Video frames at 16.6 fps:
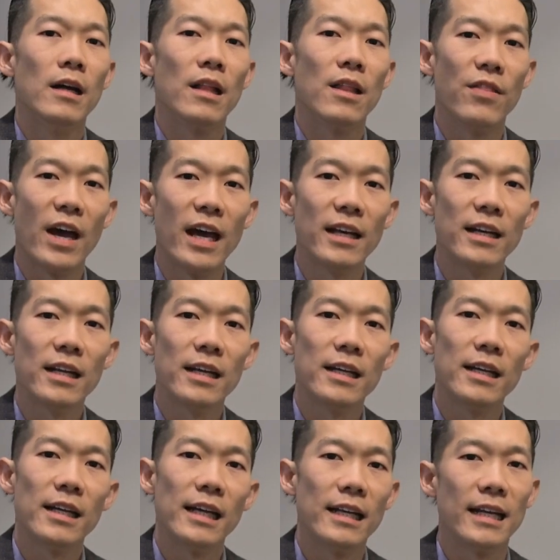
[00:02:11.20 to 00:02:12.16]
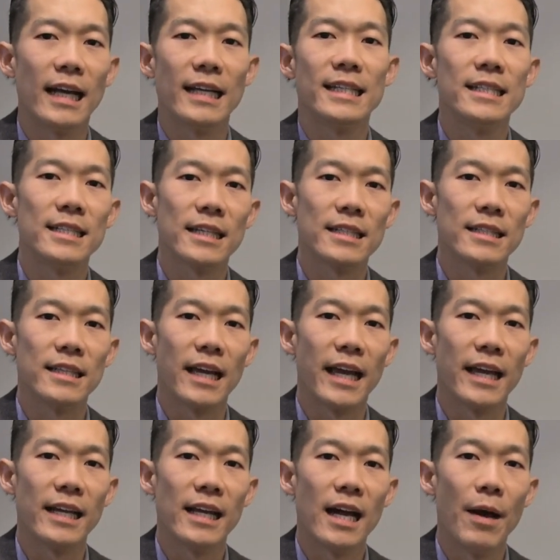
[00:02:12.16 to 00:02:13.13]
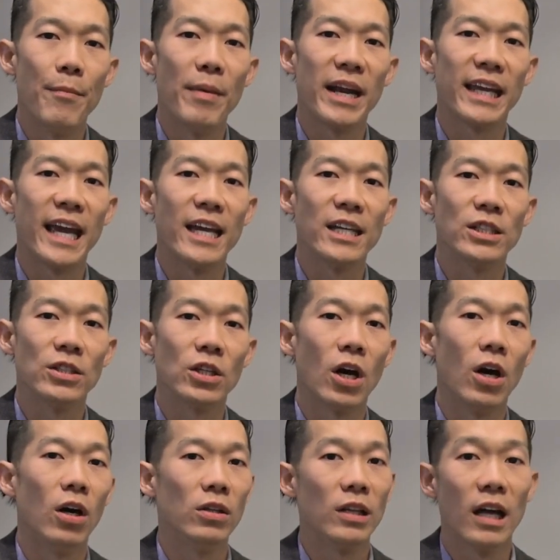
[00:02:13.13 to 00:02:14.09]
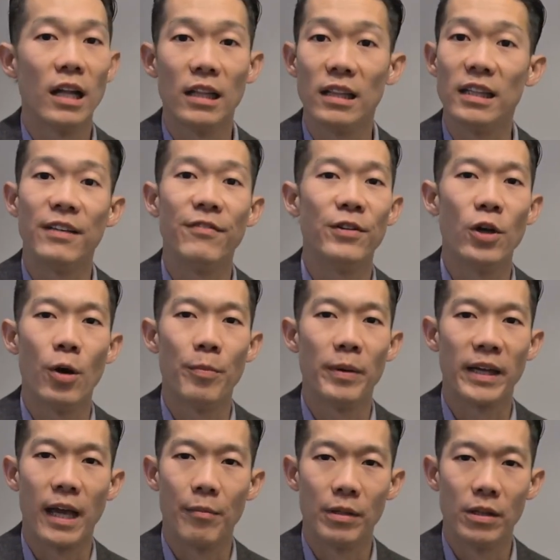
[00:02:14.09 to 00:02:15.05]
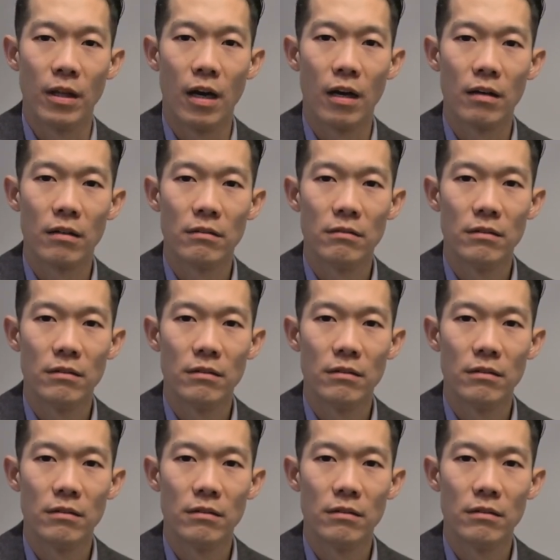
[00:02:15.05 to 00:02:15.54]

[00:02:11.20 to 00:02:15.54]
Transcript: Then, in 1968, a medication called Levodopa came along.